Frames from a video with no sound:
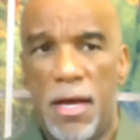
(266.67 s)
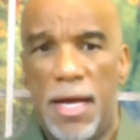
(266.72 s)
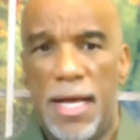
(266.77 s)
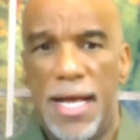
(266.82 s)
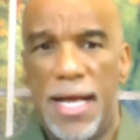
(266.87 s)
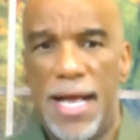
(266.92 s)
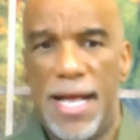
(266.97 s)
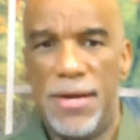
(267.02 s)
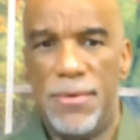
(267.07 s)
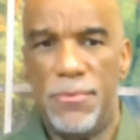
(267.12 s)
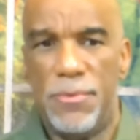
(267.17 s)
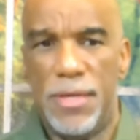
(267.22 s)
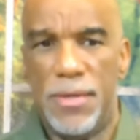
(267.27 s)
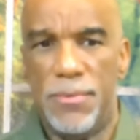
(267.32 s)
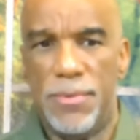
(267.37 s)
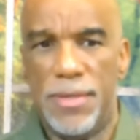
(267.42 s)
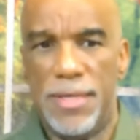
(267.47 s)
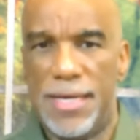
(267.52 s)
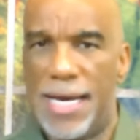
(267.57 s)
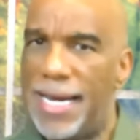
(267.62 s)
And
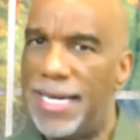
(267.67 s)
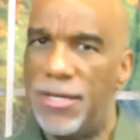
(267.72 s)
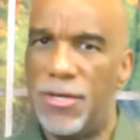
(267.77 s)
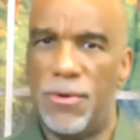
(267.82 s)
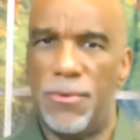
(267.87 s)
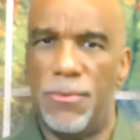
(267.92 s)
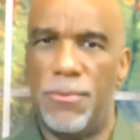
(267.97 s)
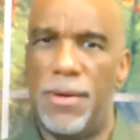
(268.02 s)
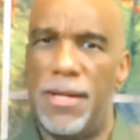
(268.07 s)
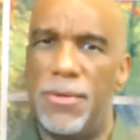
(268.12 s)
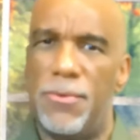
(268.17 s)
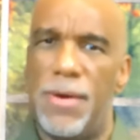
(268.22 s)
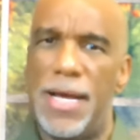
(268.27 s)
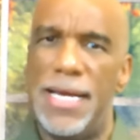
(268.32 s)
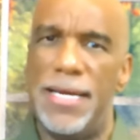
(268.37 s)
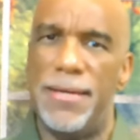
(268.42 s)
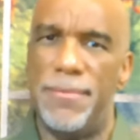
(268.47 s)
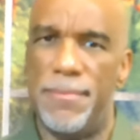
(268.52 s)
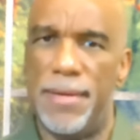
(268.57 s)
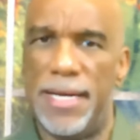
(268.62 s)
we got to go, well,
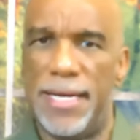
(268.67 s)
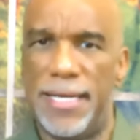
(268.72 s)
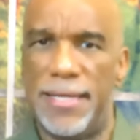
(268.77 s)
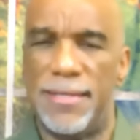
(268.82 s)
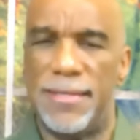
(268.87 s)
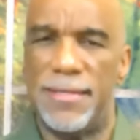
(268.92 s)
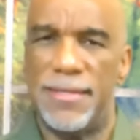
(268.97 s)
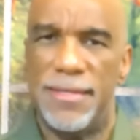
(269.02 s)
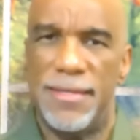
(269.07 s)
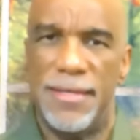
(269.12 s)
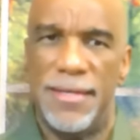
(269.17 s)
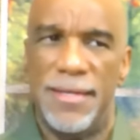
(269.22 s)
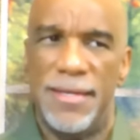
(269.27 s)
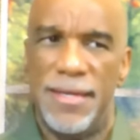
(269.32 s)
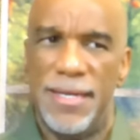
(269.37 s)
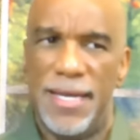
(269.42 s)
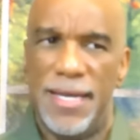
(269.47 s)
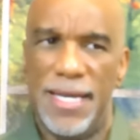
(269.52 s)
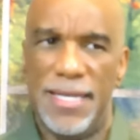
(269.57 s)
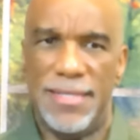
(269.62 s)
wait a minute.
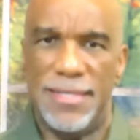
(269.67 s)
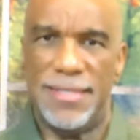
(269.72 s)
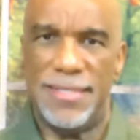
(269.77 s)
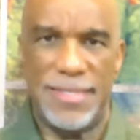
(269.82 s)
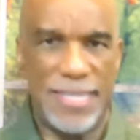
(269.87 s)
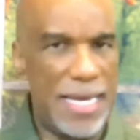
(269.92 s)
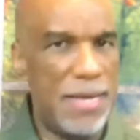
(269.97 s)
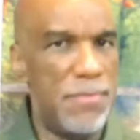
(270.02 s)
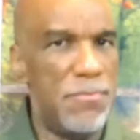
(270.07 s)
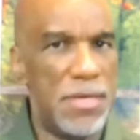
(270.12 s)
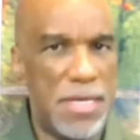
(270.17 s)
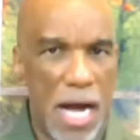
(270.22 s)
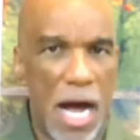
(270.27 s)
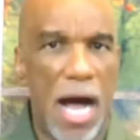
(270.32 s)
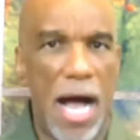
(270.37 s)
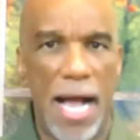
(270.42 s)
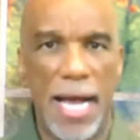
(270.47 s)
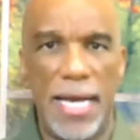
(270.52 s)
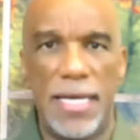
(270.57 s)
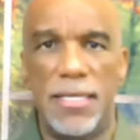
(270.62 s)
It seemed
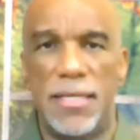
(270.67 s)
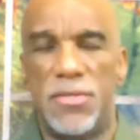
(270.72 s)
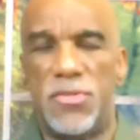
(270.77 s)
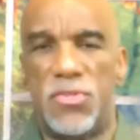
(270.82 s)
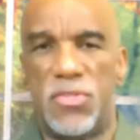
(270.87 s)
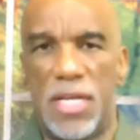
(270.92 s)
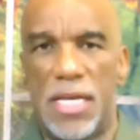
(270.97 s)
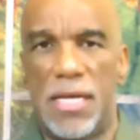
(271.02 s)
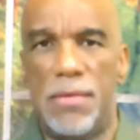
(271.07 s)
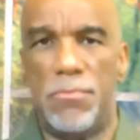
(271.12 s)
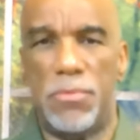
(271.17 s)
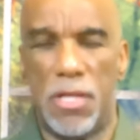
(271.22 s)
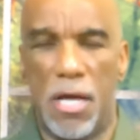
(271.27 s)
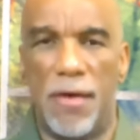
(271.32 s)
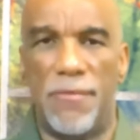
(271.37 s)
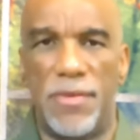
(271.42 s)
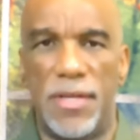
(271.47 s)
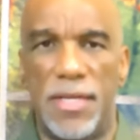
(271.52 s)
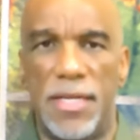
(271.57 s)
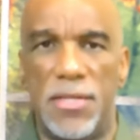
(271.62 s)
kind. It seemed
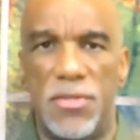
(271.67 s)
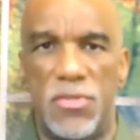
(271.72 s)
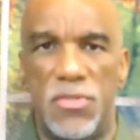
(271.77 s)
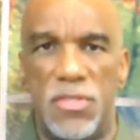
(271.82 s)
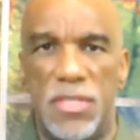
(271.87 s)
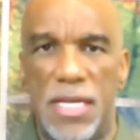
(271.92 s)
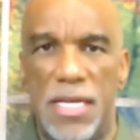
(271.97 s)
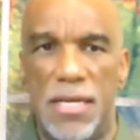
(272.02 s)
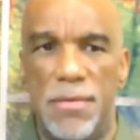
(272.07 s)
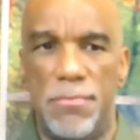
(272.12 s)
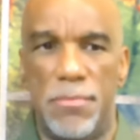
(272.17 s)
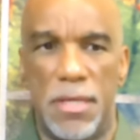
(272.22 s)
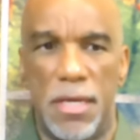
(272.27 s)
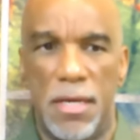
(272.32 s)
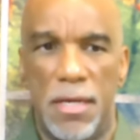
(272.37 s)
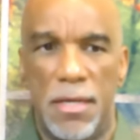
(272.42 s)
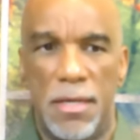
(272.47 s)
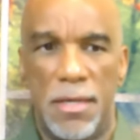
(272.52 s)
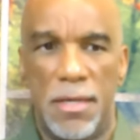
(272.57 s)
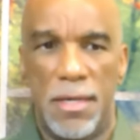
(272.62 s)
loving. It seemed,
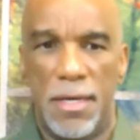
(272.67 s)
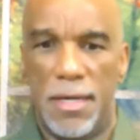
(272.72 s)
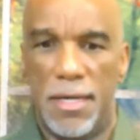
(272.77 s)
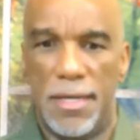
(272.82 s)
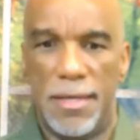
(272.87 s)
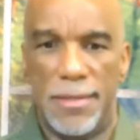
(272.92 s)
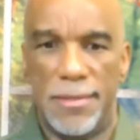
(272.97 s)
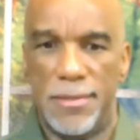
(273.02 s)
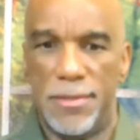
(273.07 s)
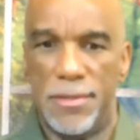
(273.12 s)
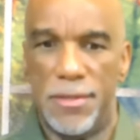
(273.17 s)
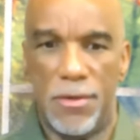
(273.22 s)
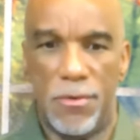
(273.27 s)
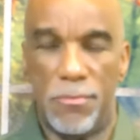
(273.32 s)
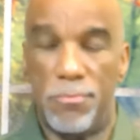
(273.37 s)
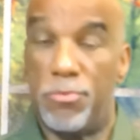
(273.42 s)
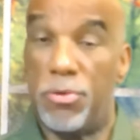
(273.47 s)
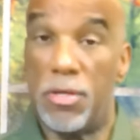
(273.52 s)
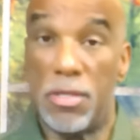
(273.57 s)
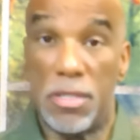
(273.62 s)

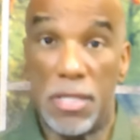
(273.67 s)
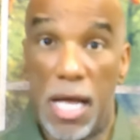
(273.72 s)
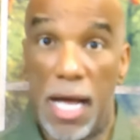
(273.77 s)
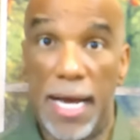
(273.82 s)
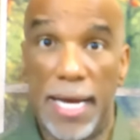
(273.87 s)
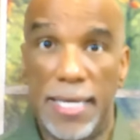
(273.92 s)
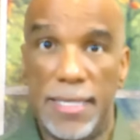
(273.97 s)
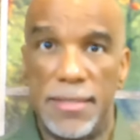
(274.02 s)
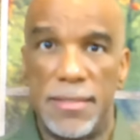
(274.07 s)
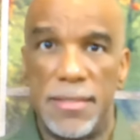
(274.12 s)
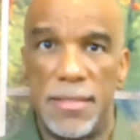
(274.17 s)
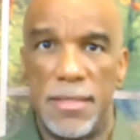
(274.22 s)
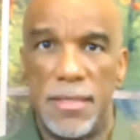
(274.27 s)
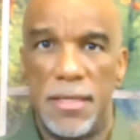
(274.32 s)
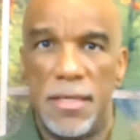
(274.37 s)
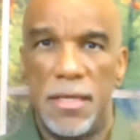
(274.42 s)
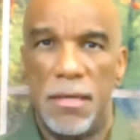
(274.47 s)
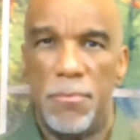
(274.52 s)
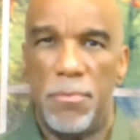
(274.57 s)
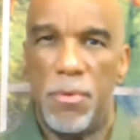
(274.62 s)
polite.
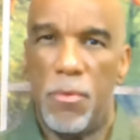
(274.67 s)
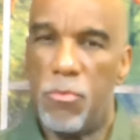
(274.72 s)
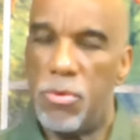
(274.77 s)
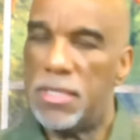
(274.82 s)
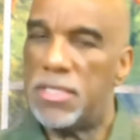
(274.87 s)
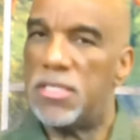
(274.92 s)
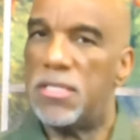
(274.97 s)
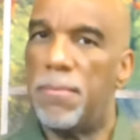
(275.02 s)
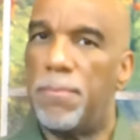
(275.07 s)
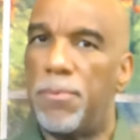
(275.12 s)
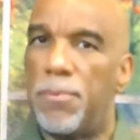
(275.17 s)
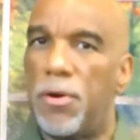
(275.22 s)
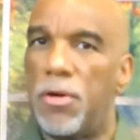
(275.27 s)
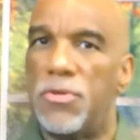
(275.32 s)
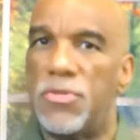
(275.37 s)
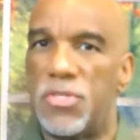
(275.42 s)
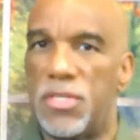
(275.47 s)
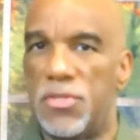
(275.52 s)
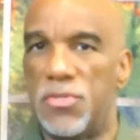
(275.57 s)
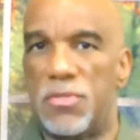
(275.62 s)
But what's the
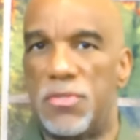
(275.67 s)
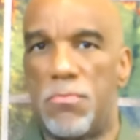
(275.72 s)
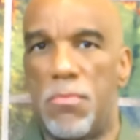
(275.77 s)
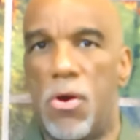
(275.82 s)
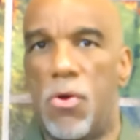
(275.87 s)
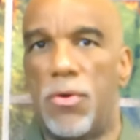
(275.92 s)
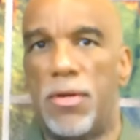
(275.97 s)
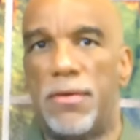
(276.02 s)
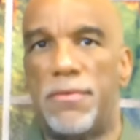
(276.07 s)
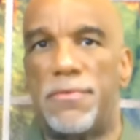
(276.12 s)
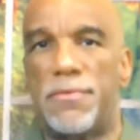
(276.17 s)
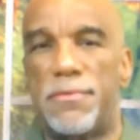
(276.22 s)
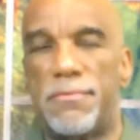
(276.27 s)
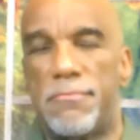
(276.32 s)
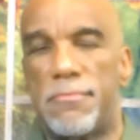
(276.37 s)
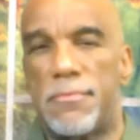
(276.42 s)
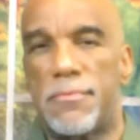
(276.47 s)
person's motive?